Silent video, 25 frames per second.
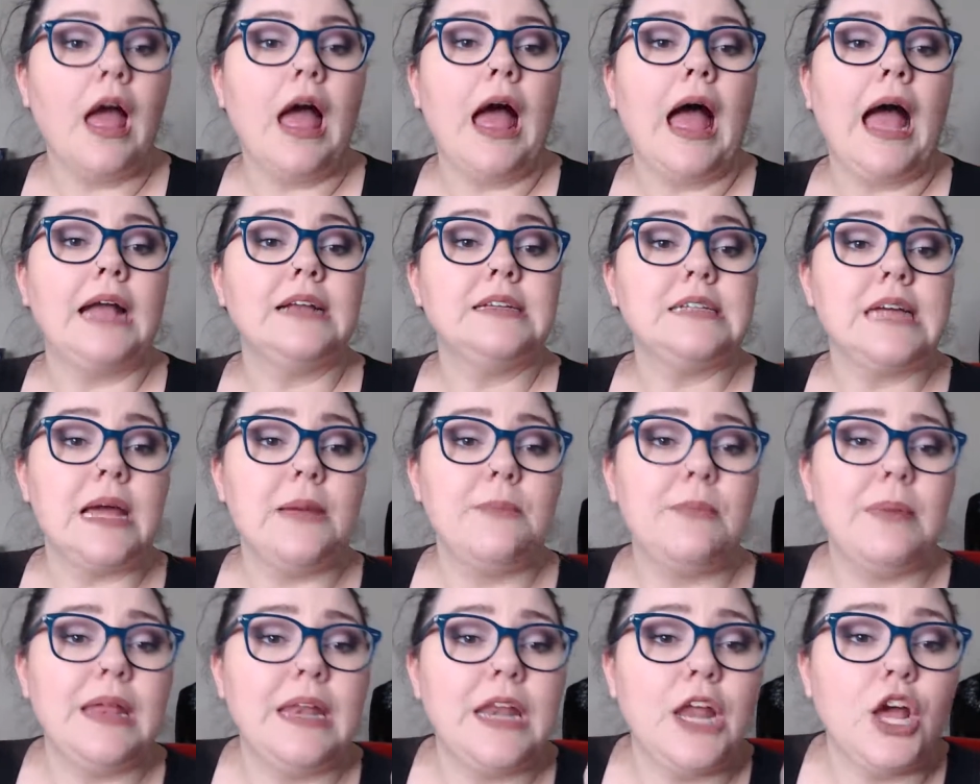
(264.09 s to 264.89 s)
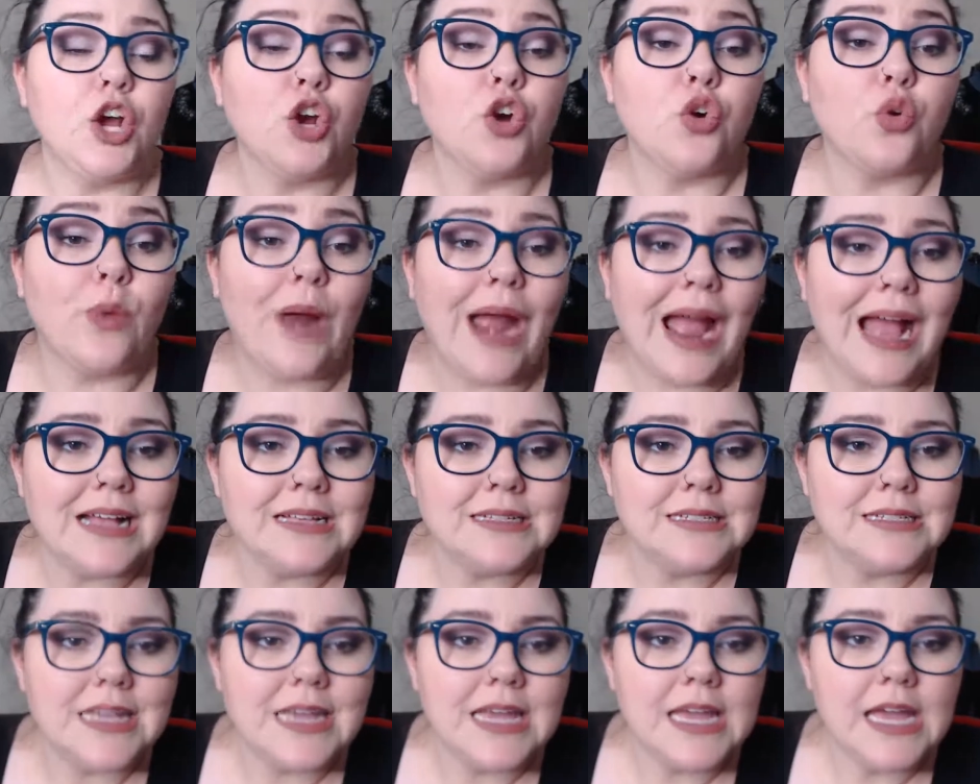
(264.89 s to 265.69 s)
I type in
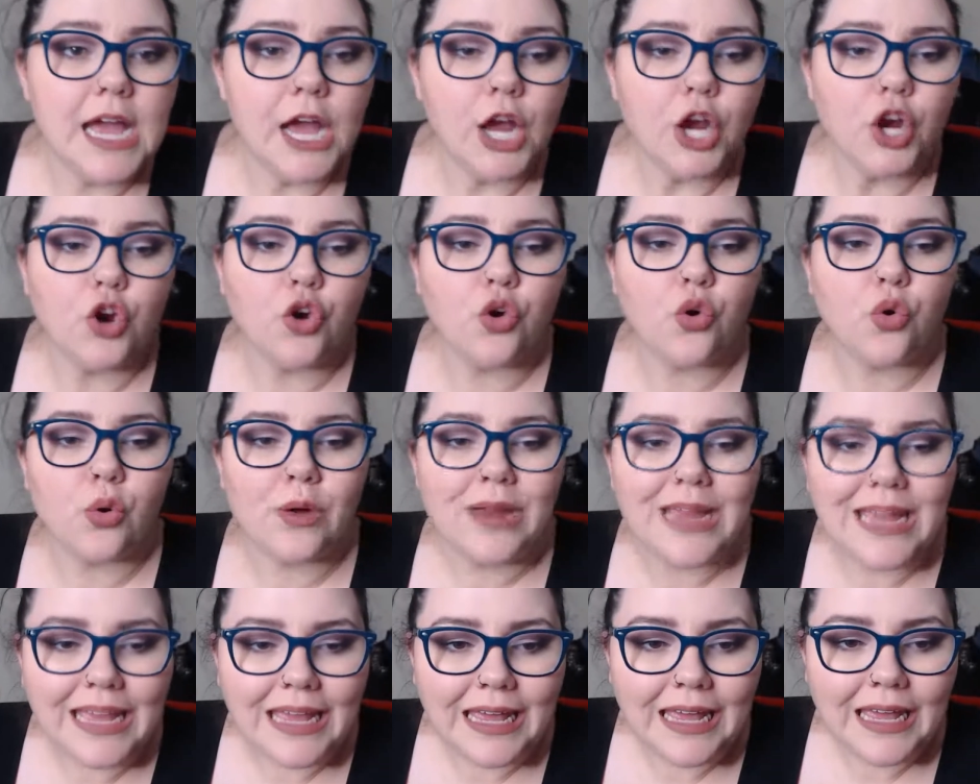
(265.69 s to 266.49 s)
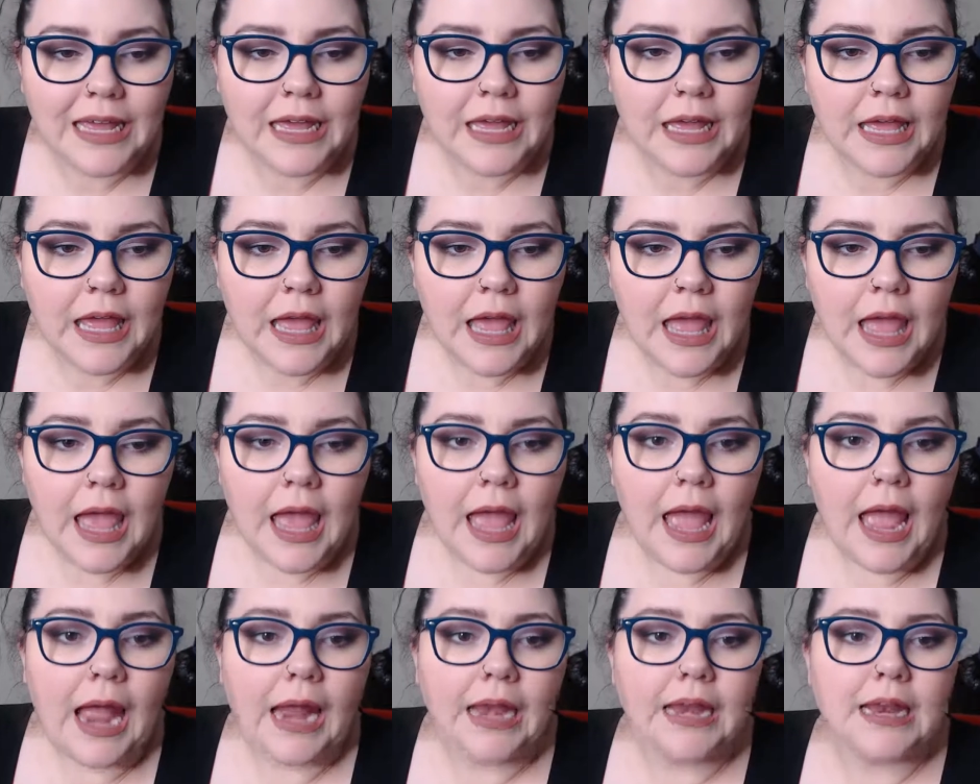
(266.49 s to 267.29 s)
Grassy Creek
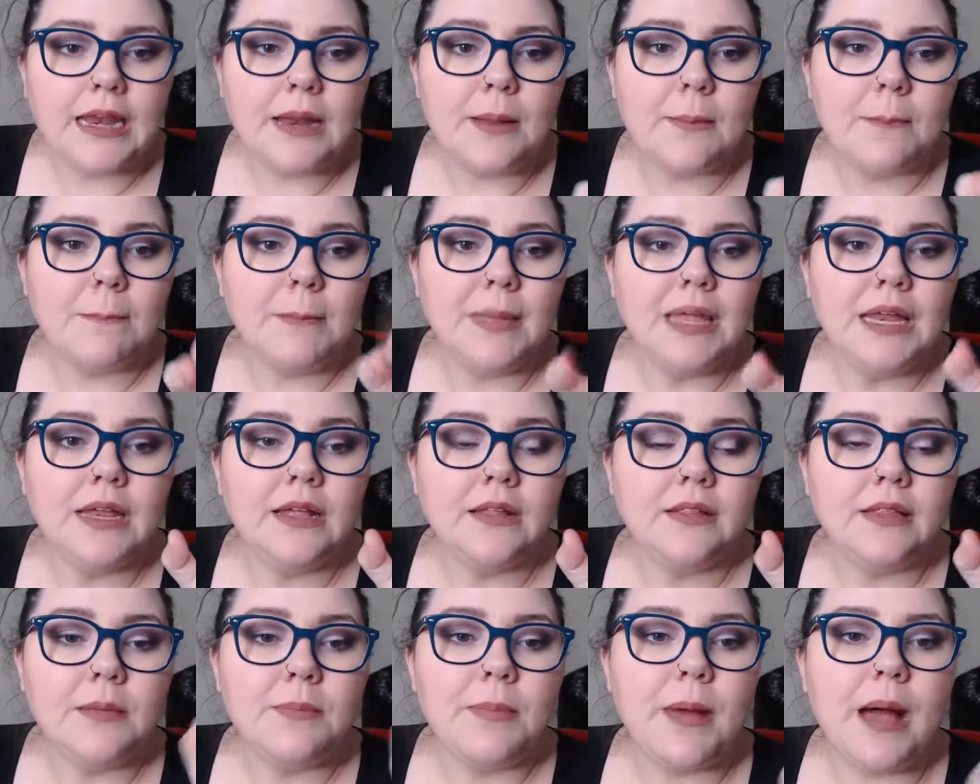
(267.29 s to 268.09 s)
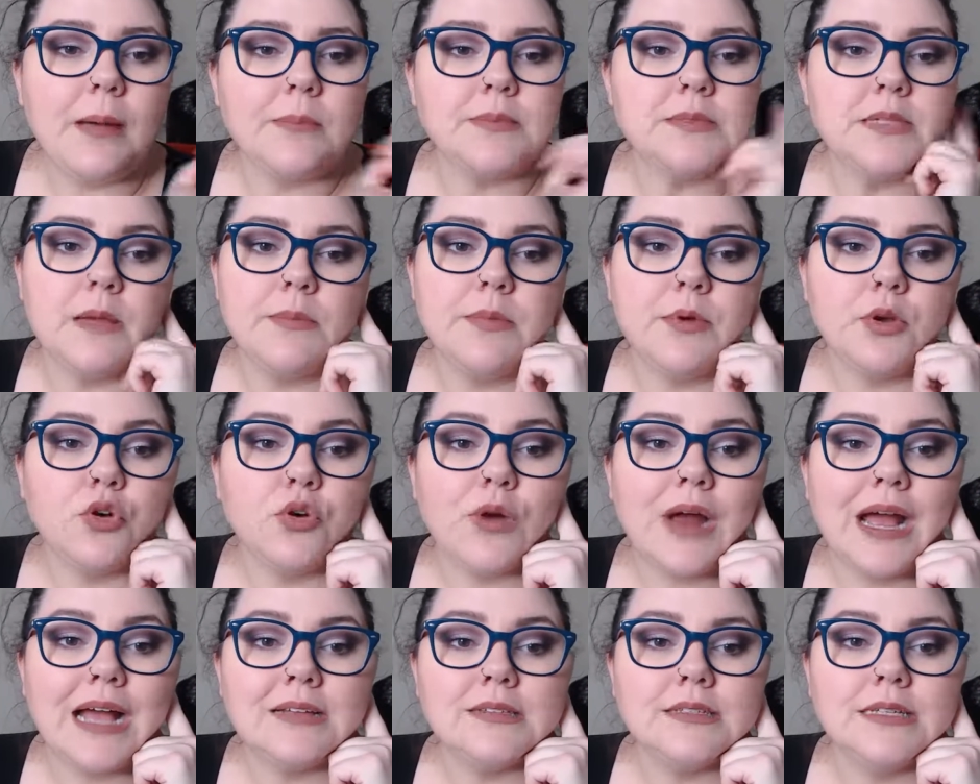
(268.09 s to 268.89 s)
and it immediately pops up
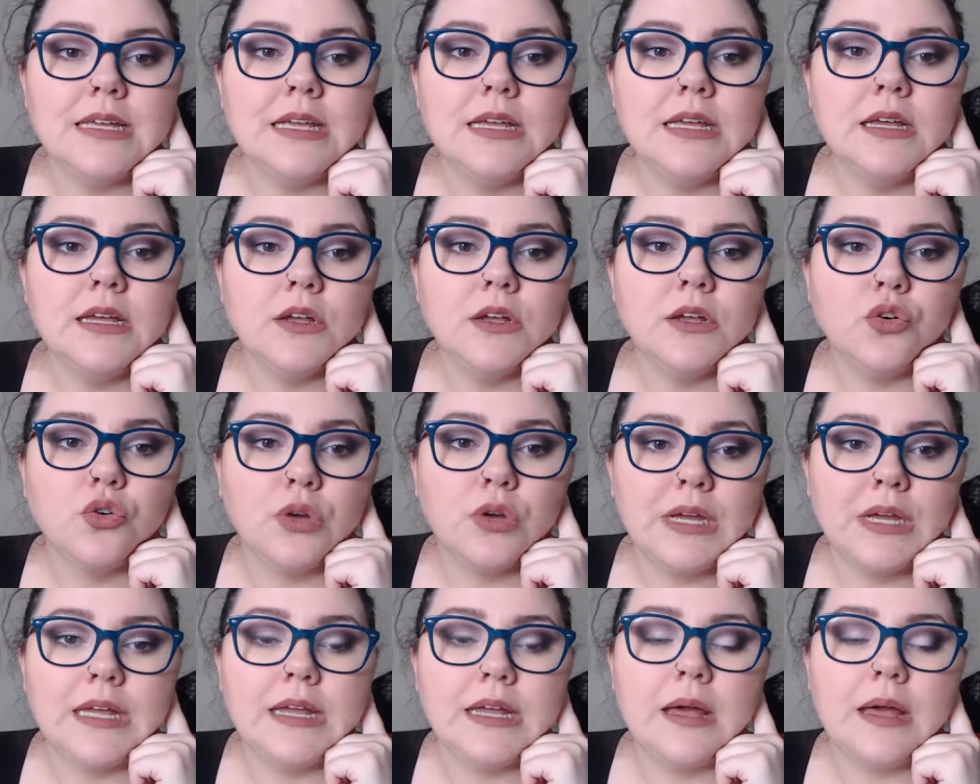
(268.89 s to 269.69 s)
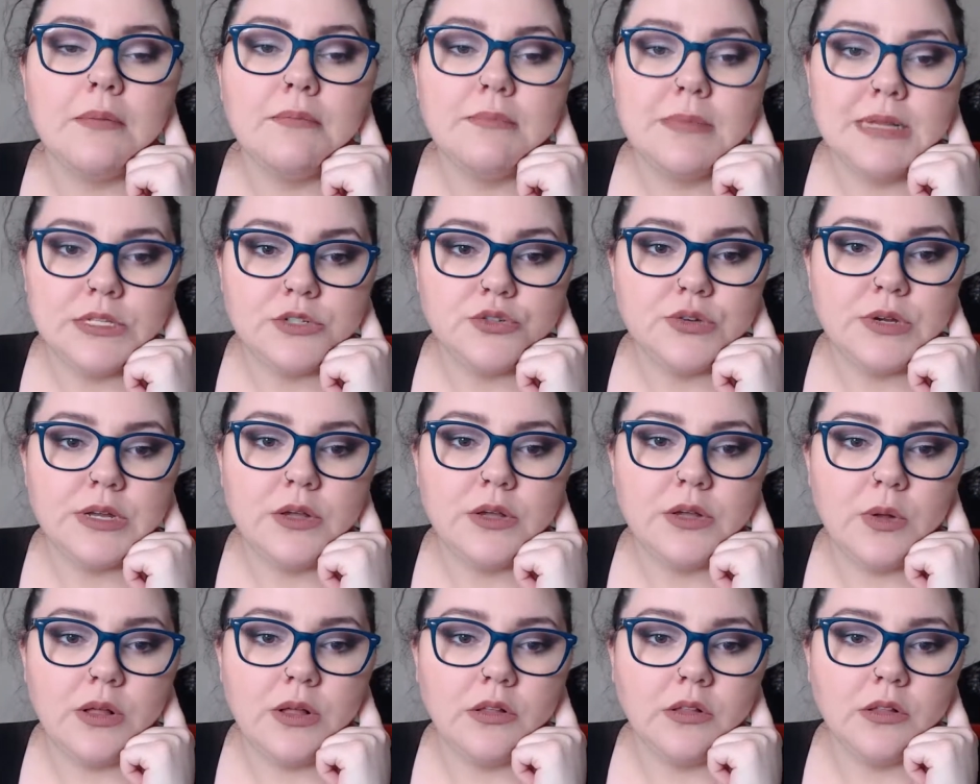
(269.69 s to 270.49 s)
Grassy Creek mystery
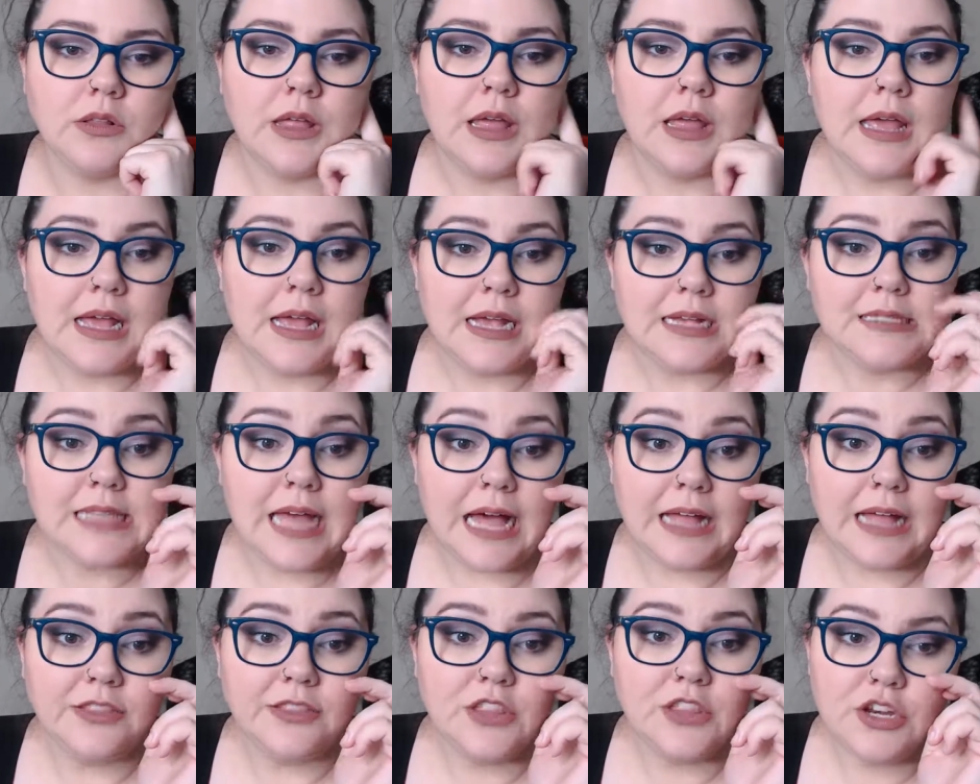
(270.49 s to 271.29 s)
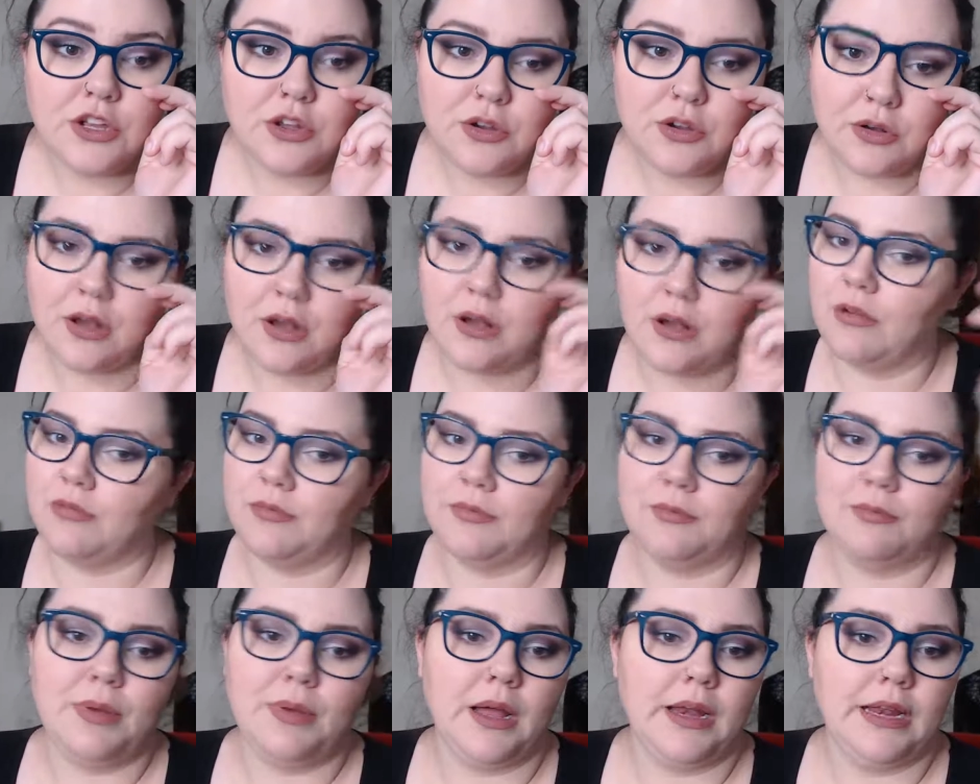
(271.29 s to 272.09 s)
quote. Is that the new, oh,
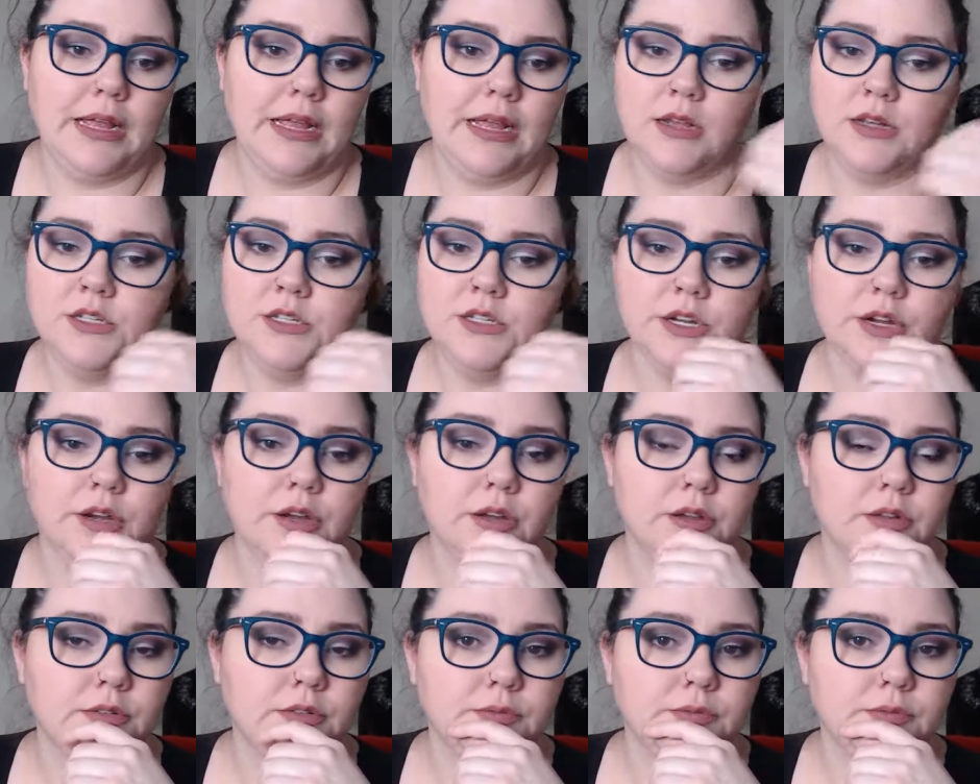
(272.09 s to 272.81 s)
Bonnie Hunter.